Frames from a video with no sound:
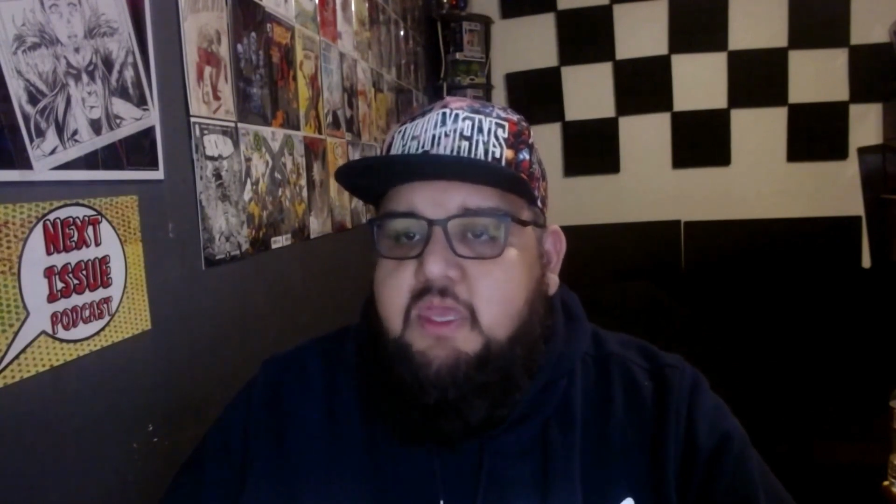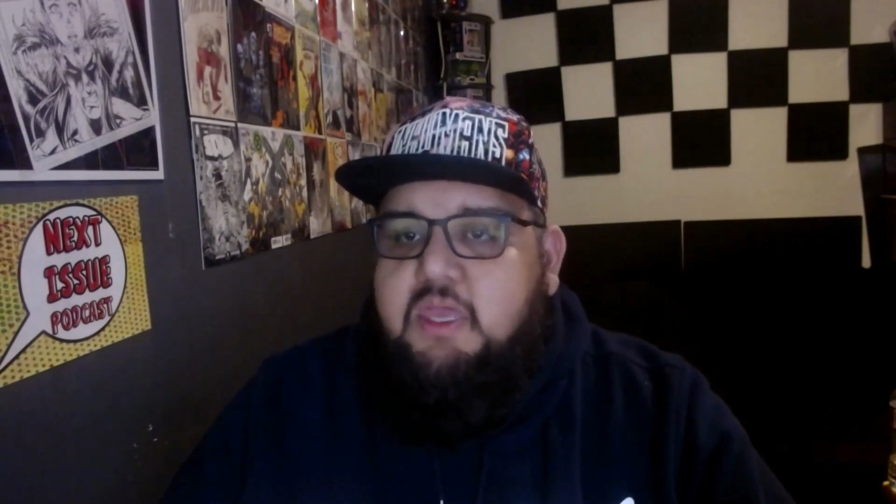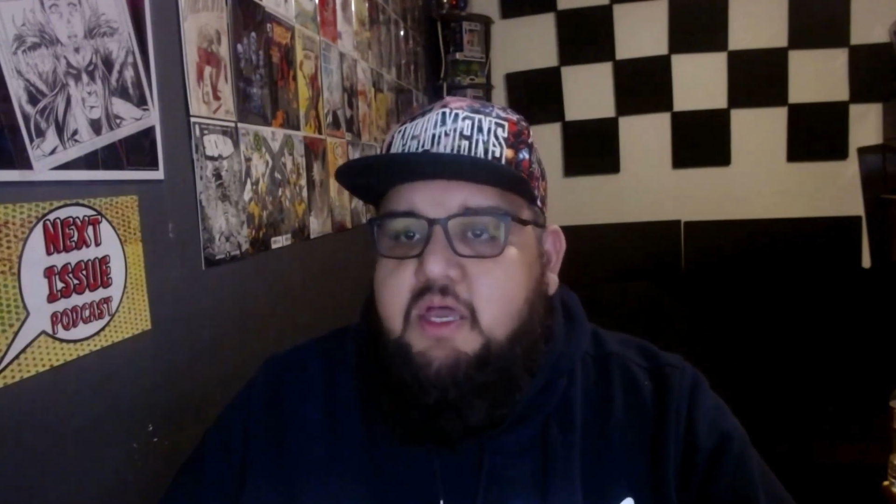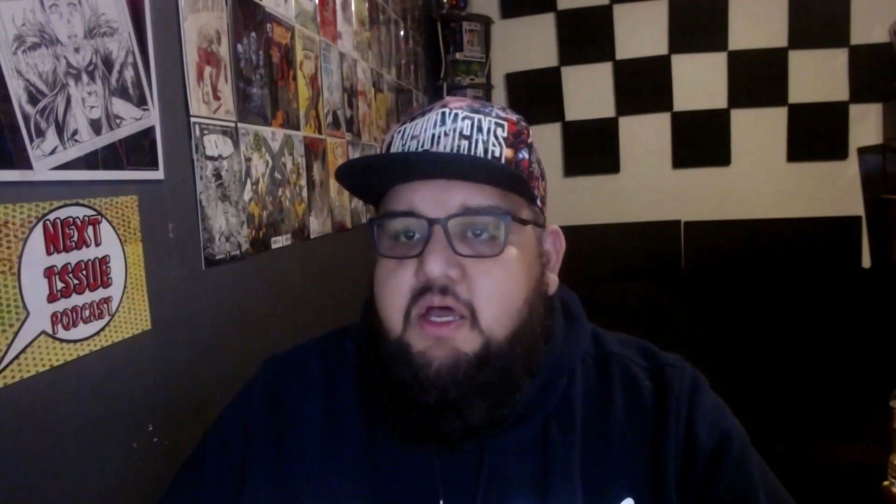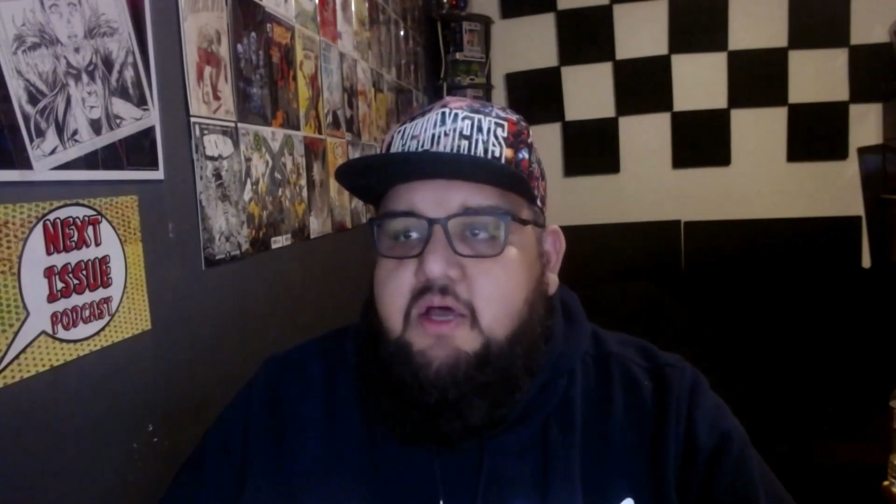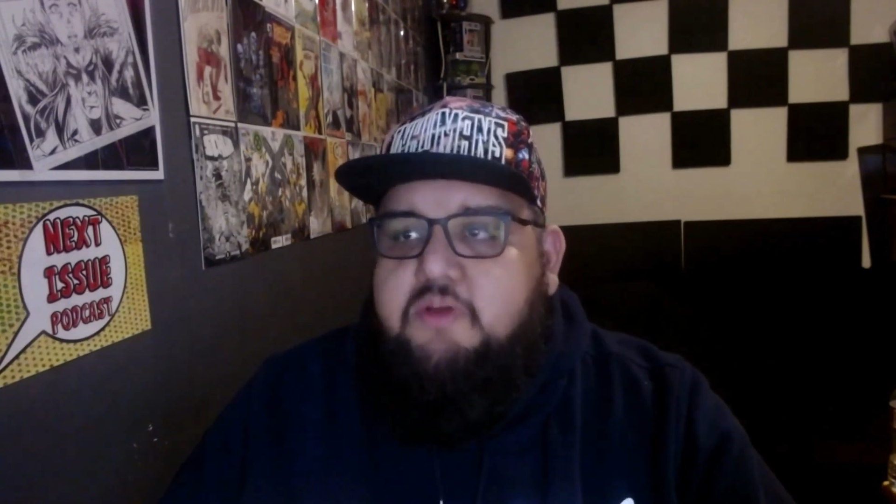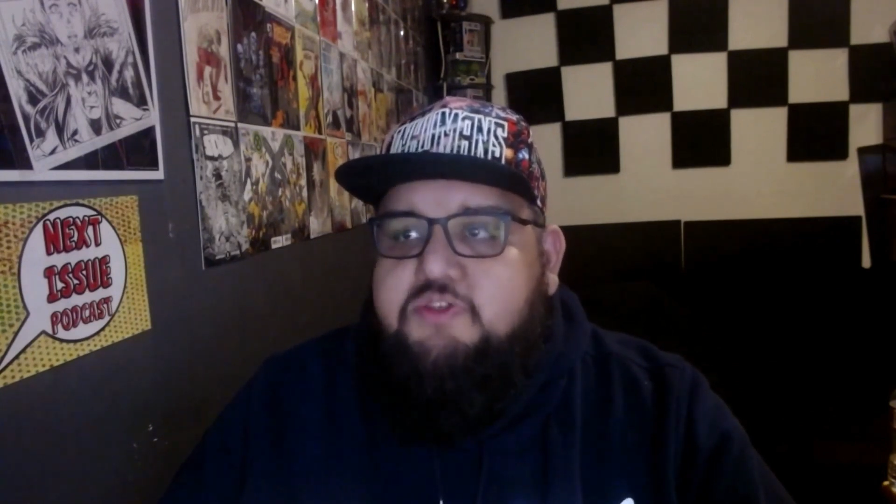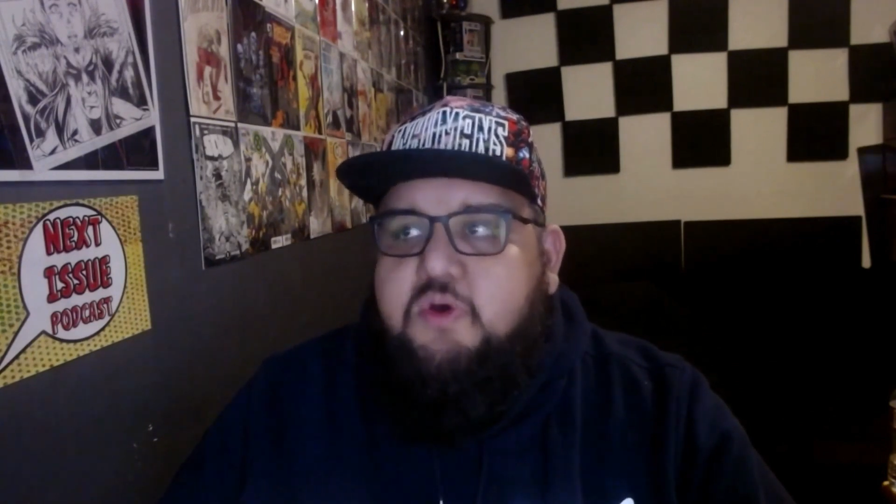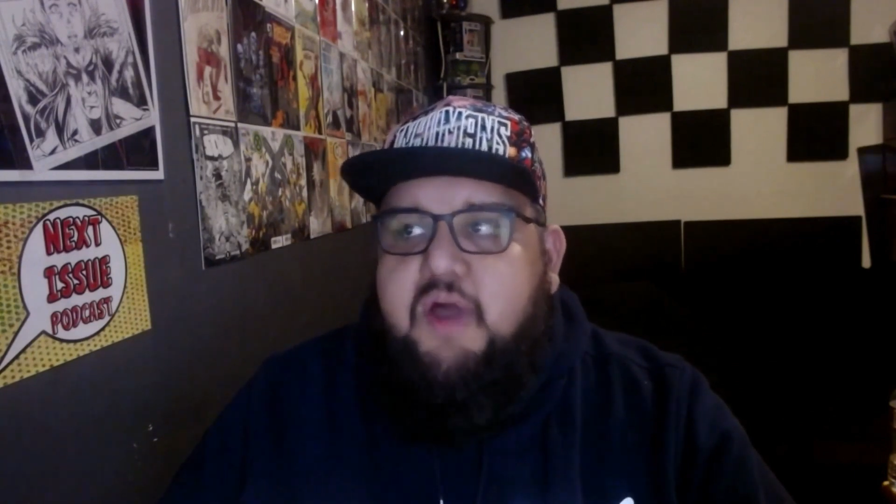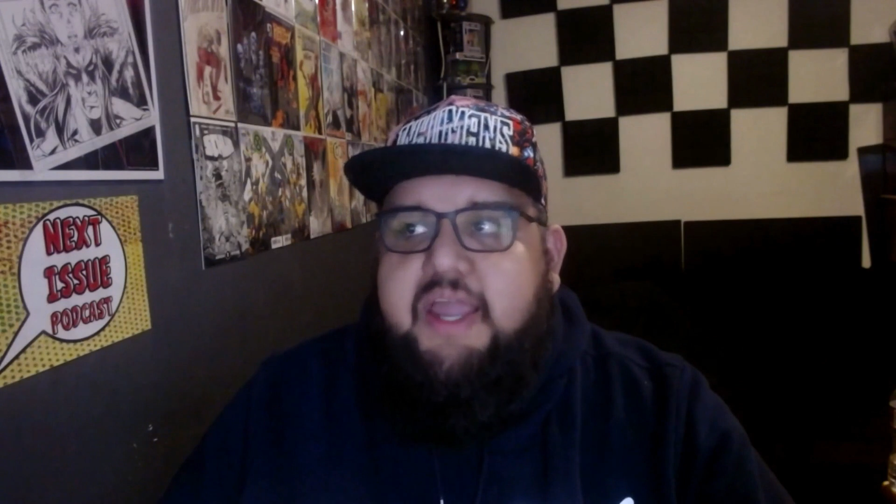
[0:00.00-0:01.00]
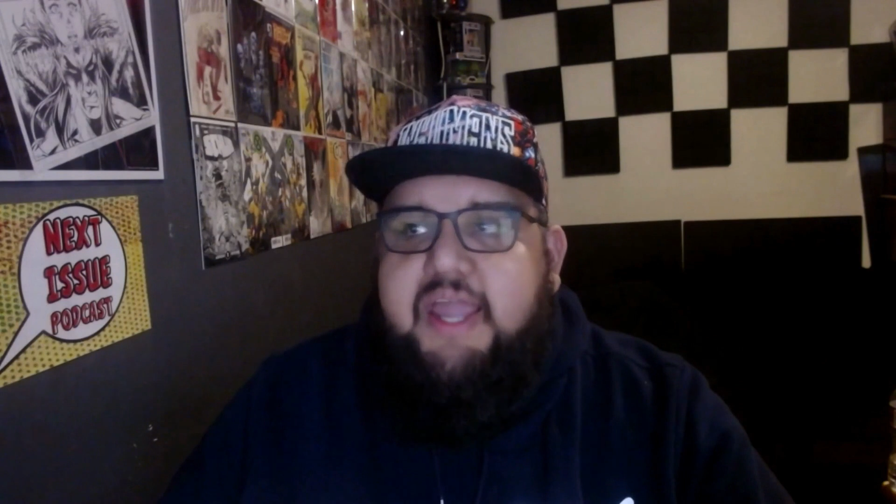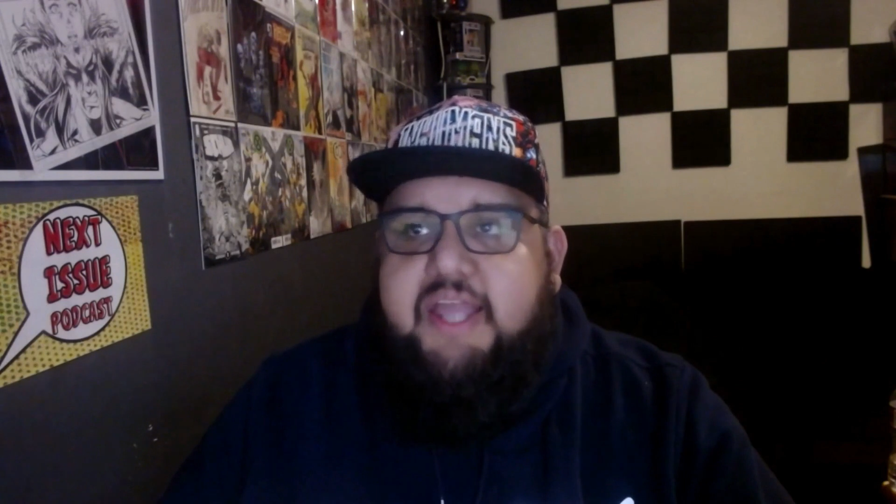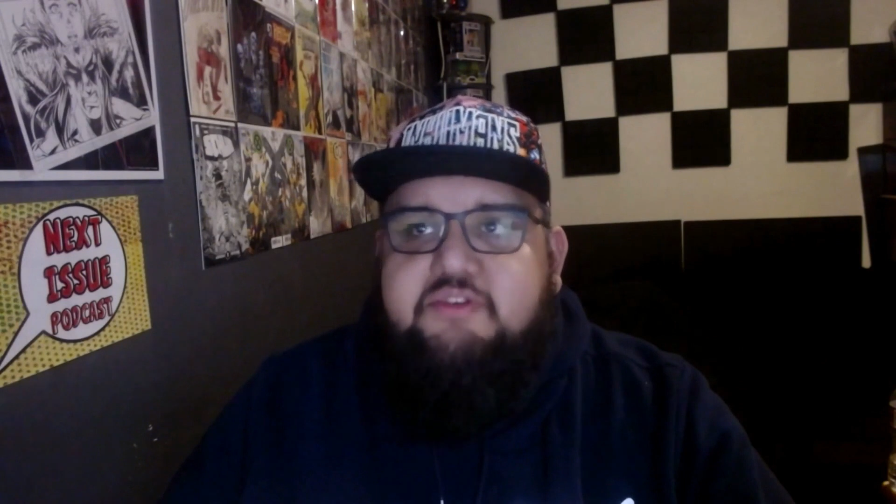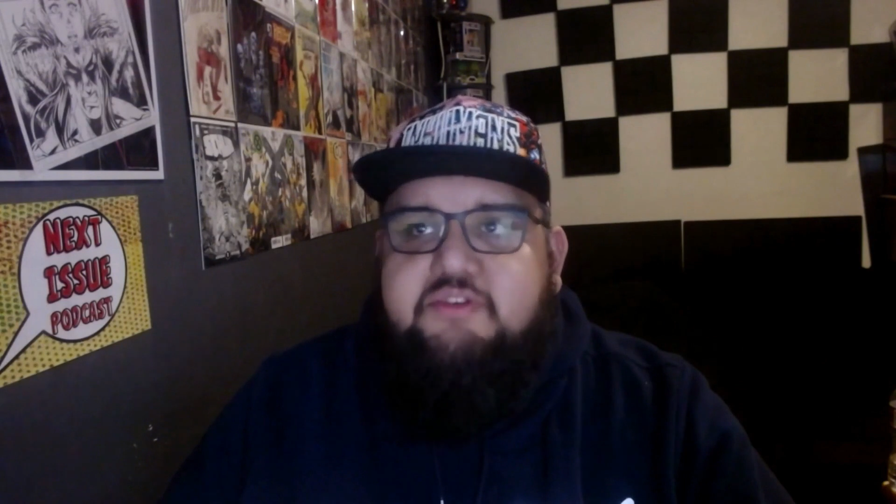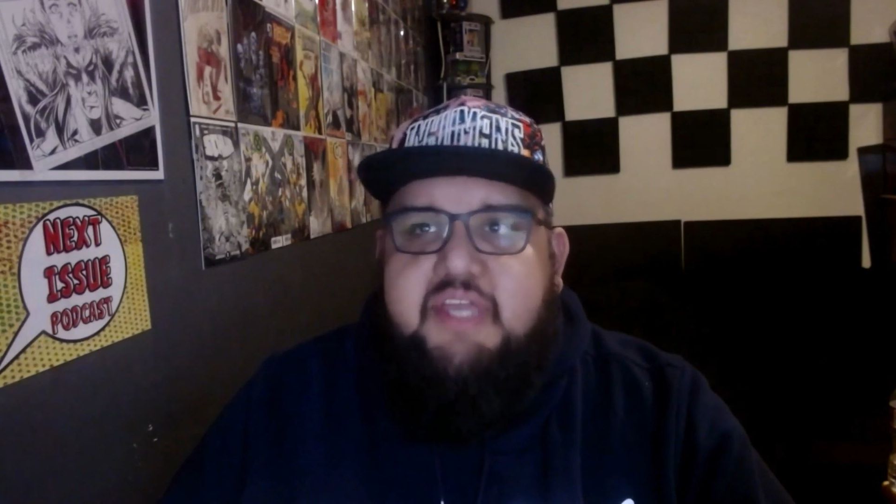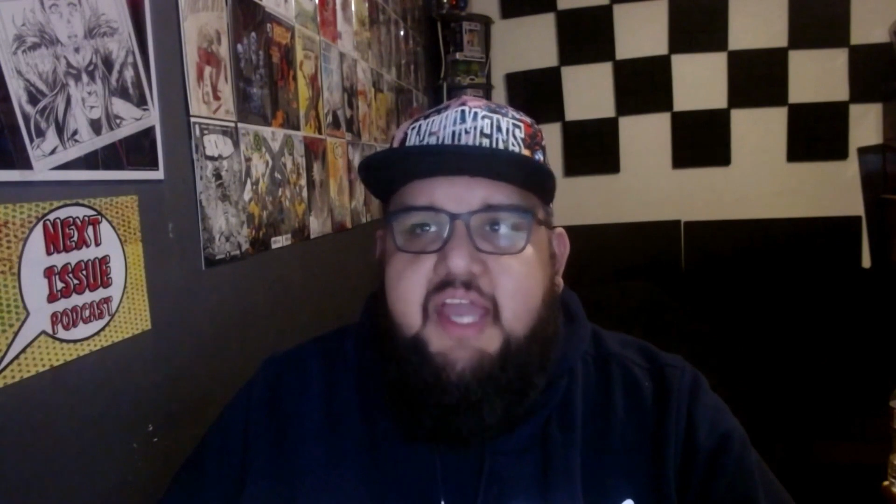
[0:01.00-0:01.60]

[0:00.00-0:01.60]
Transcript: Uh, so I actually